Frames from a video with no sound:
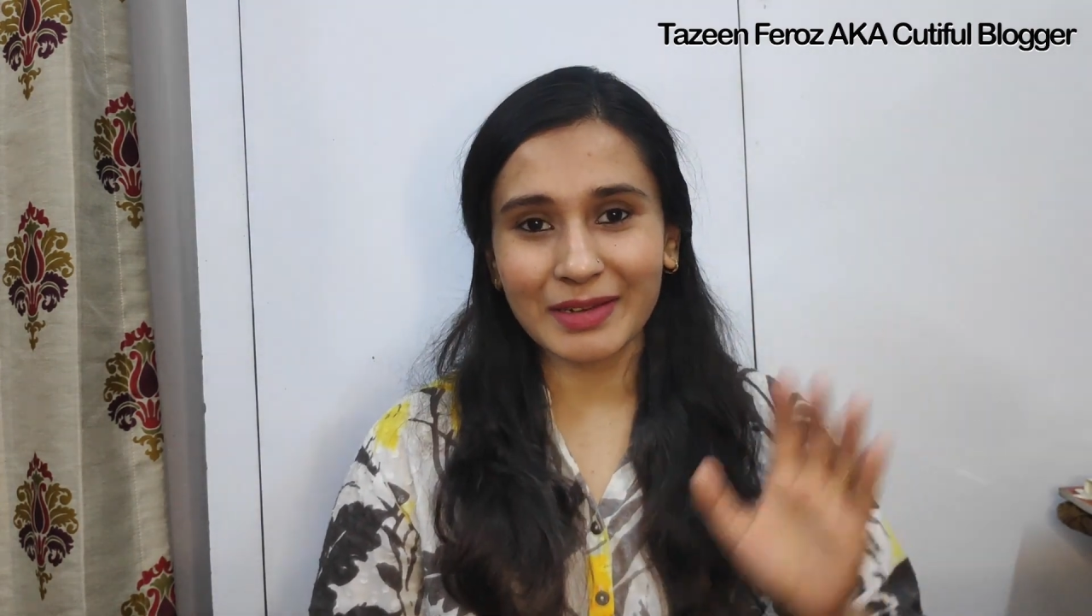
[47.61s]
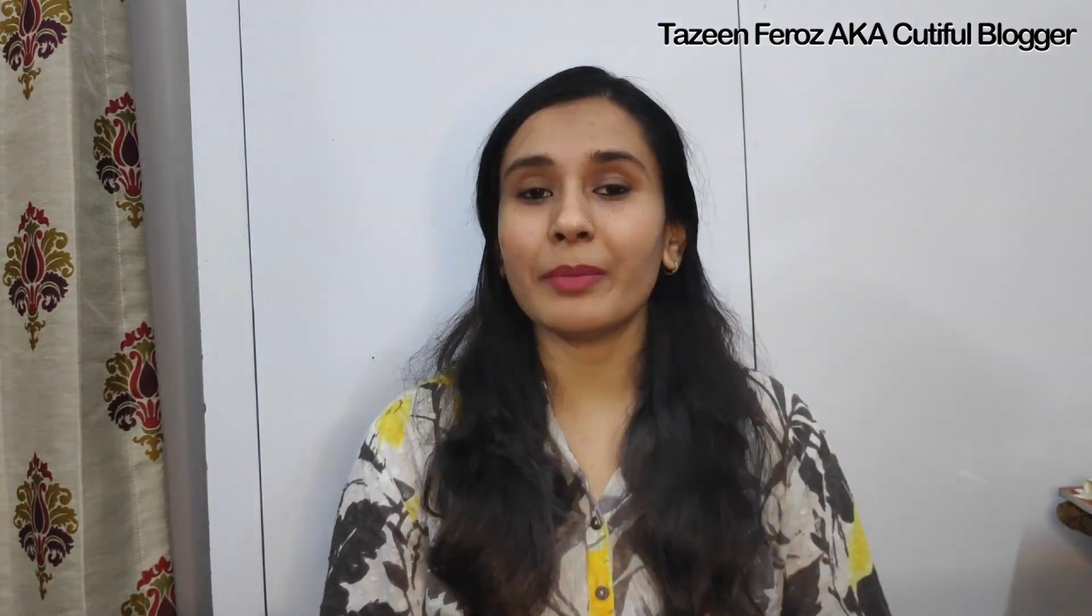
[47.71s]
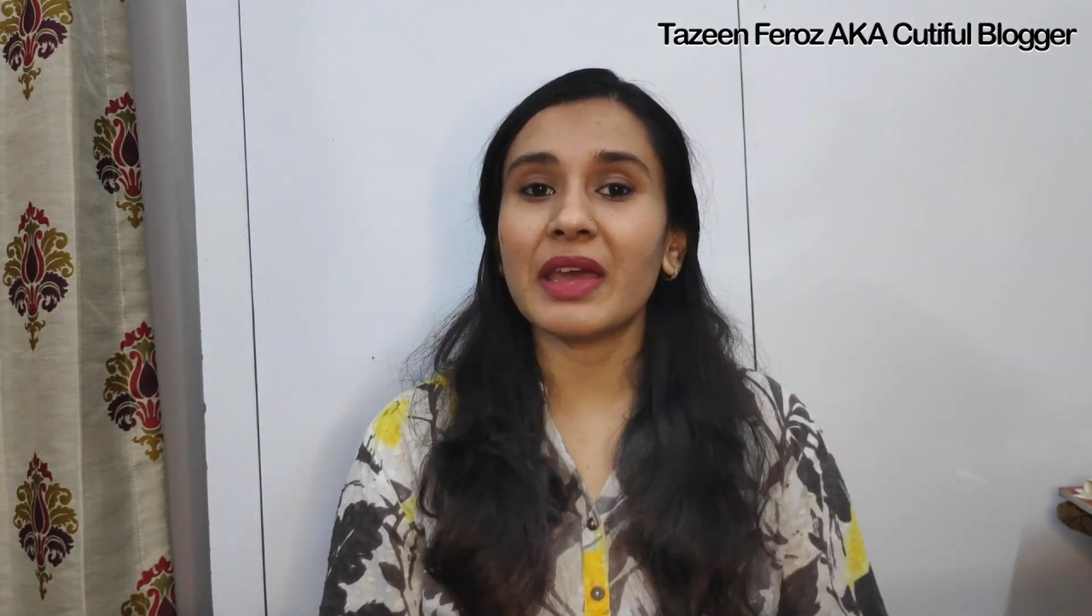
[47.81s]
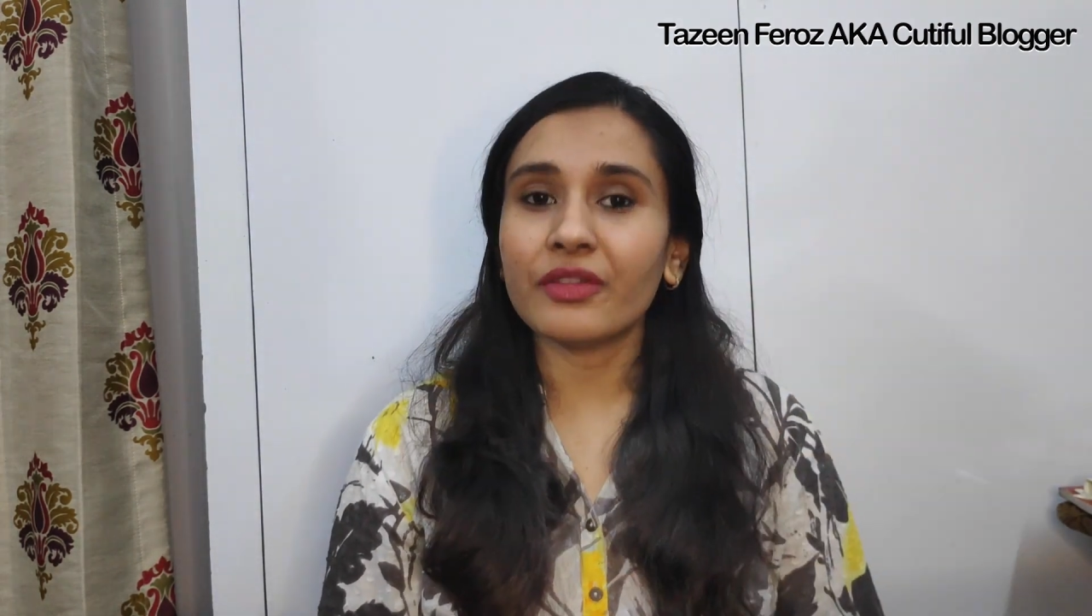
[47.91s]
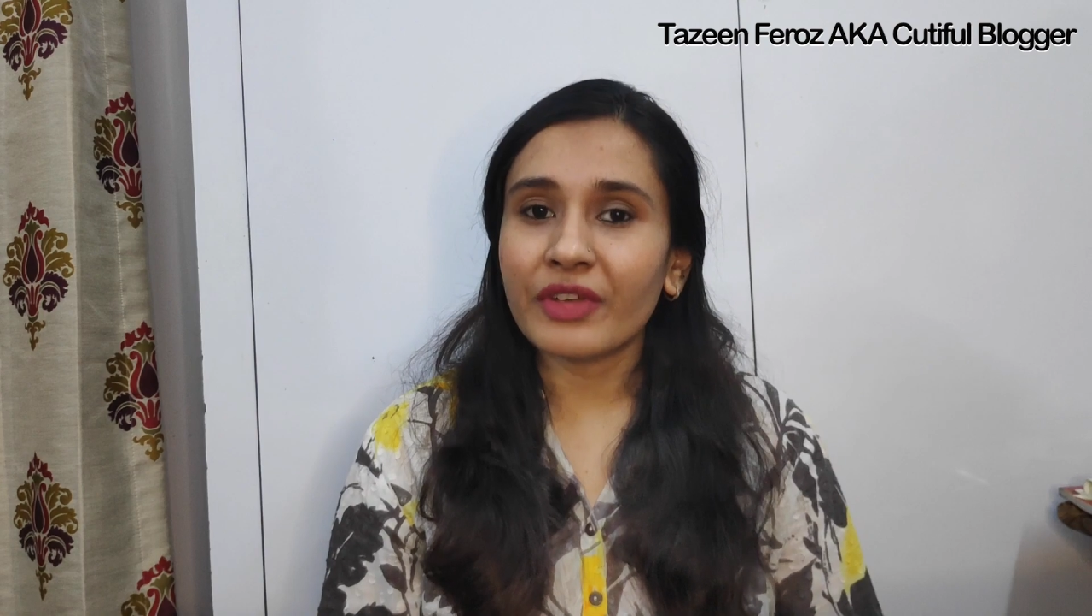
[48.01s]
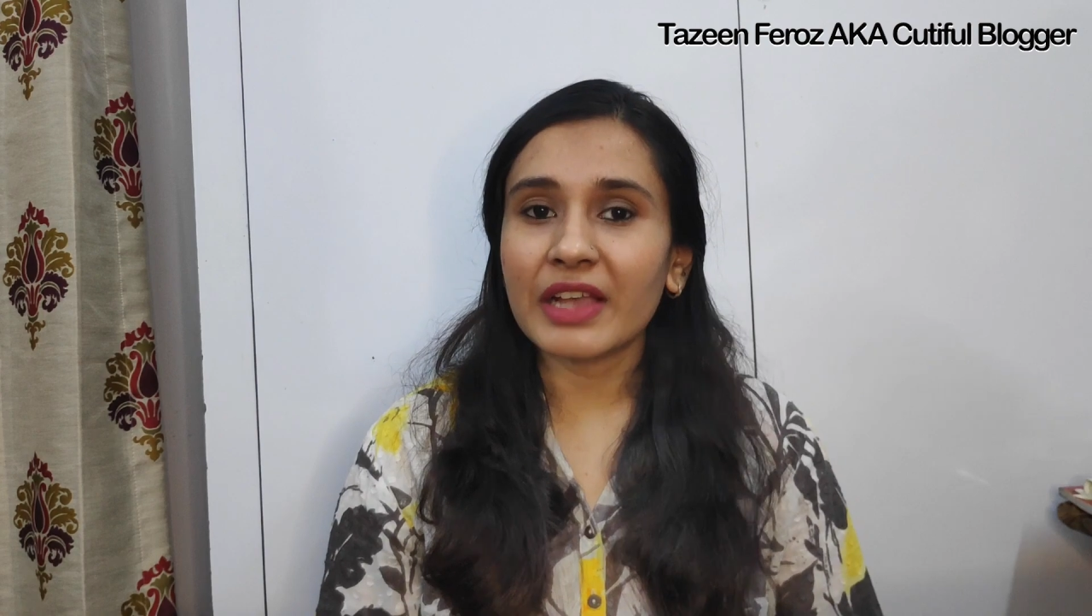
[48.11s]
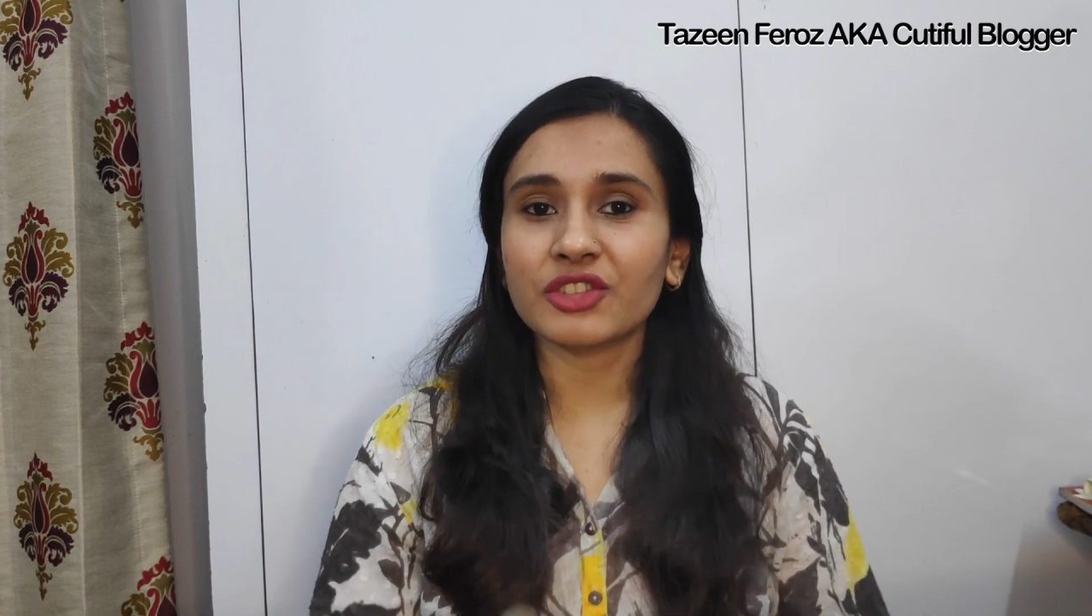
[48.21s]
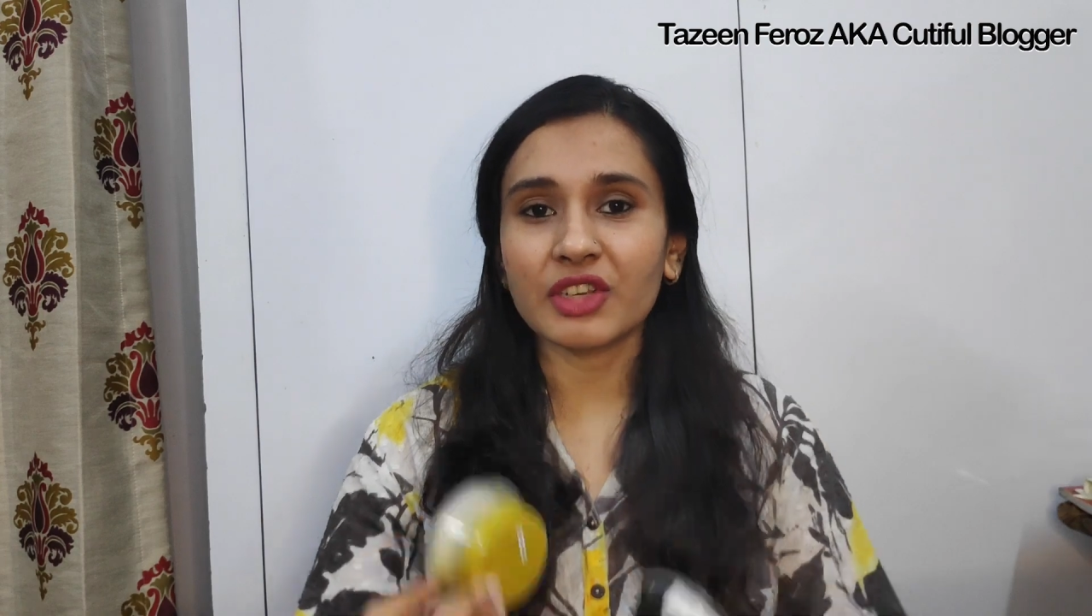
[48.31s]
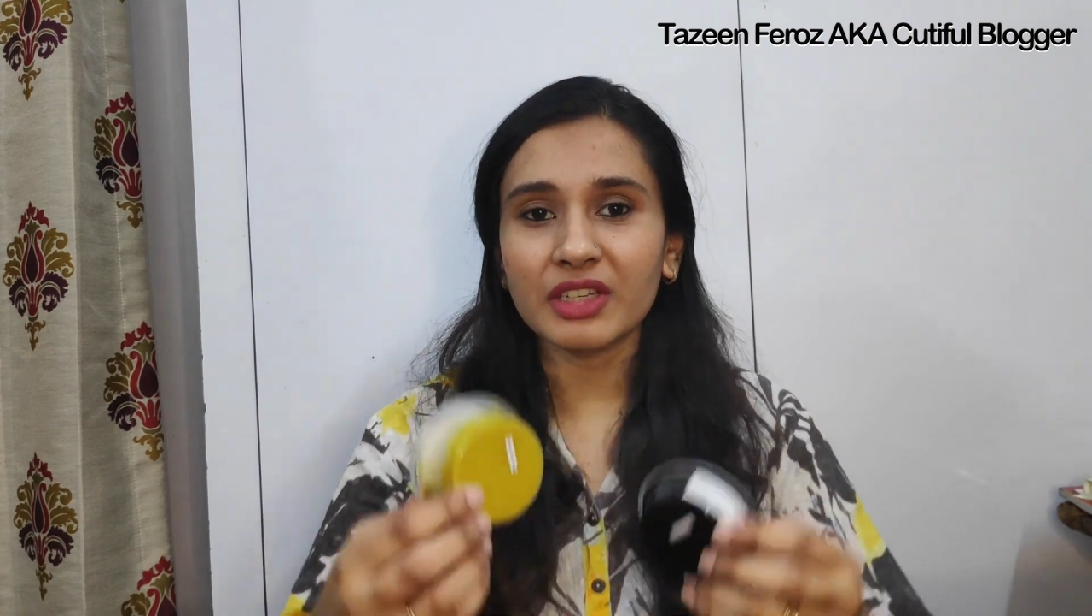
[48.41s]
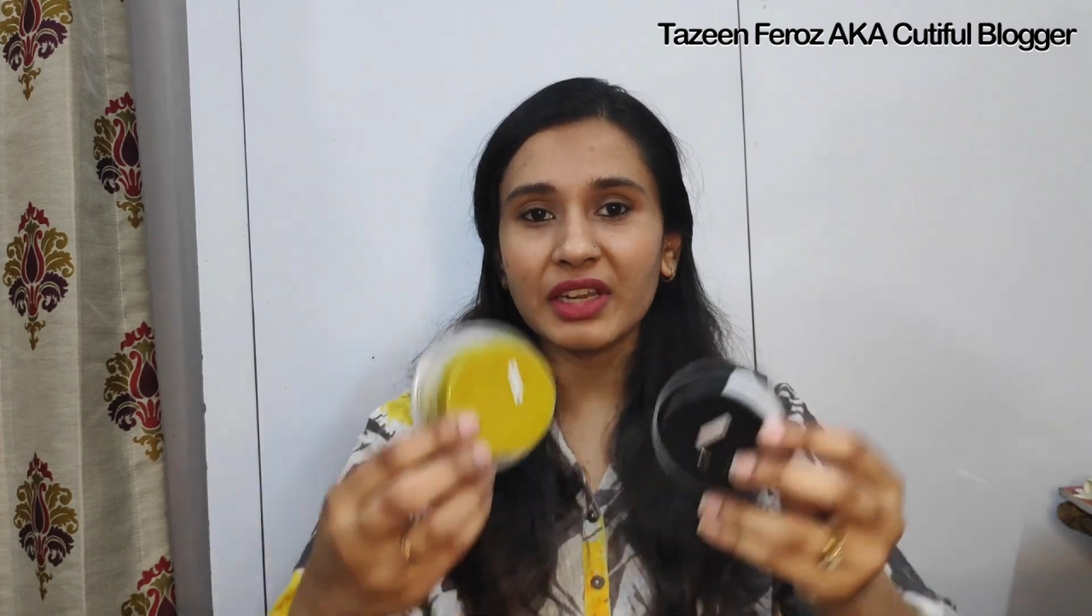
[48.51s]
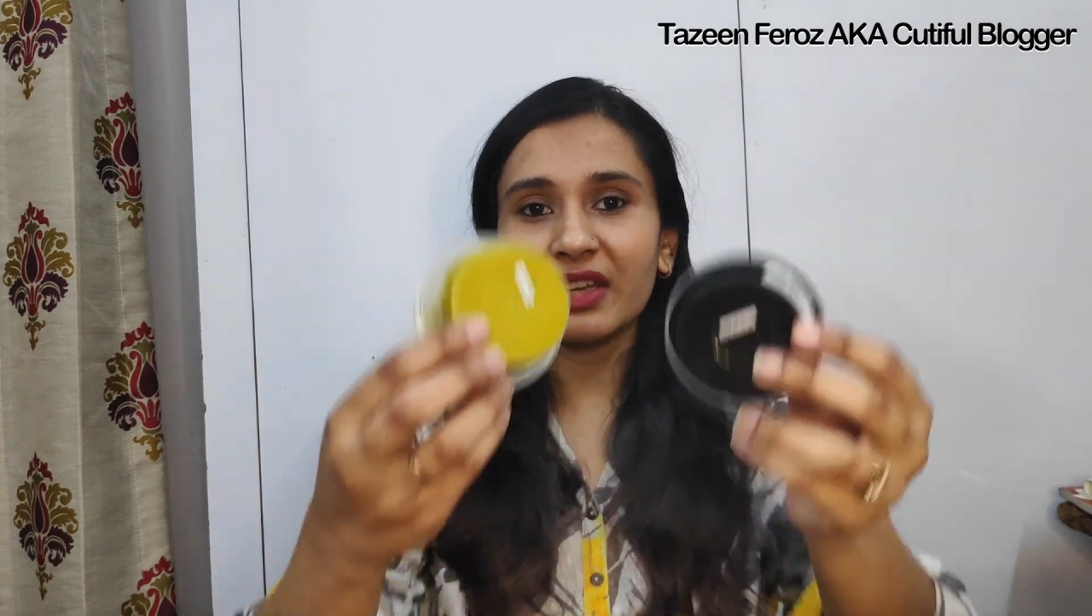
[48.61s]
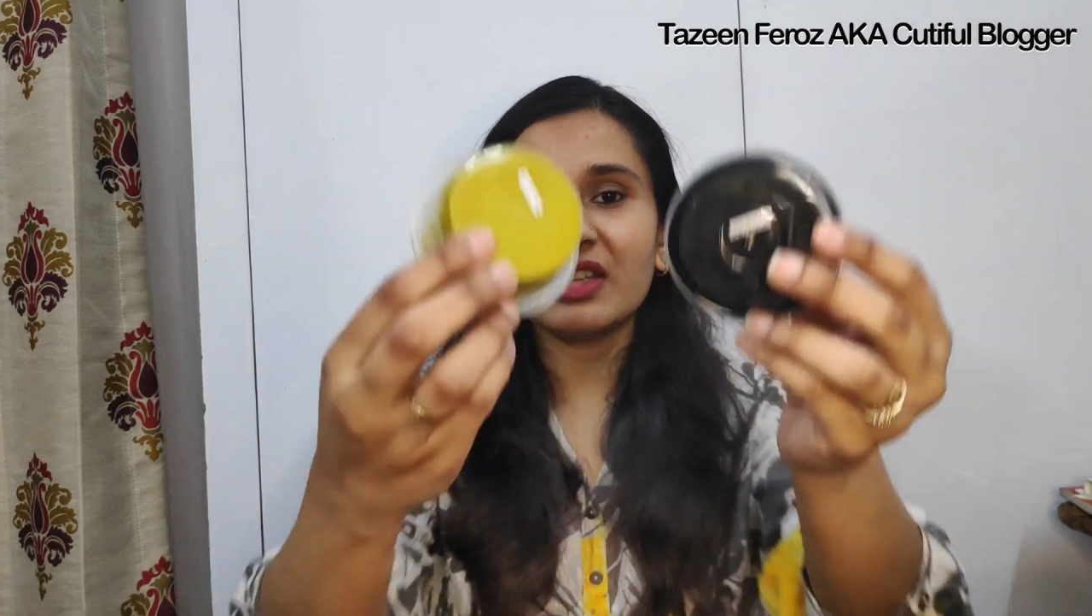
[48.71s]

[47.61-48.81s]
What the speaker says: The manufacturing date